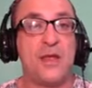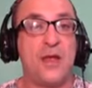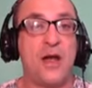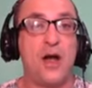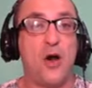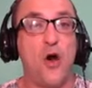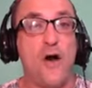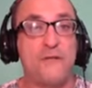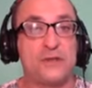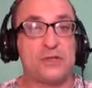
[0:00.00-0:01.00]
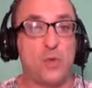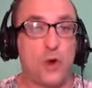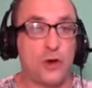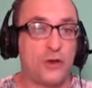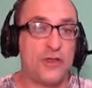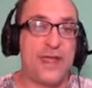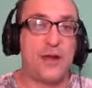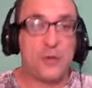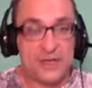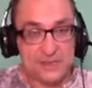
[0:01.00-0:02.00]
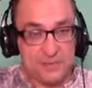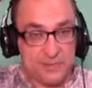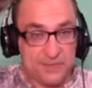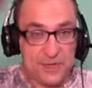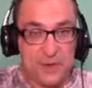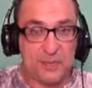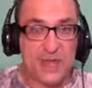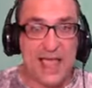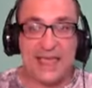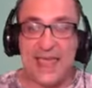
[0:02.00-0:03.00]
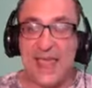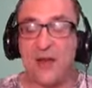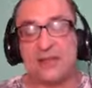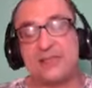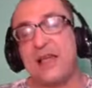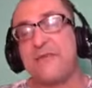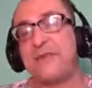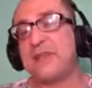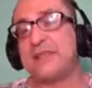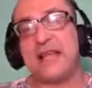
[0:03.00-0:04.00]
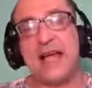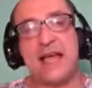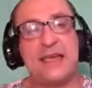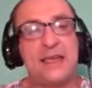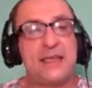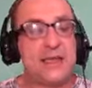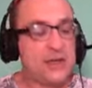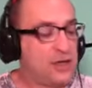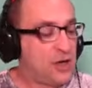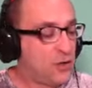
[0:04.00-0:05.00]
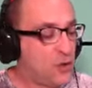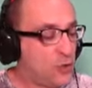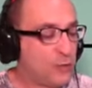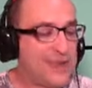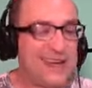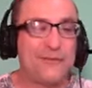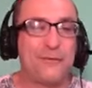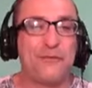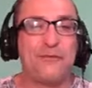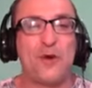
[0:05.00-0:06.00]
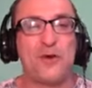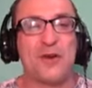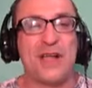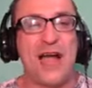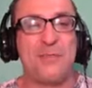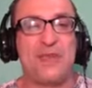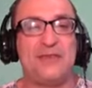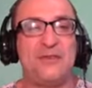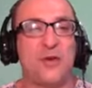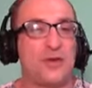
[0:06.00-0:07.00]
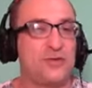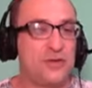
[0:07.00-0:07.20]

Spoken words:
office worker there with his, black hair and stuff. And this guy, reading from photocopied or,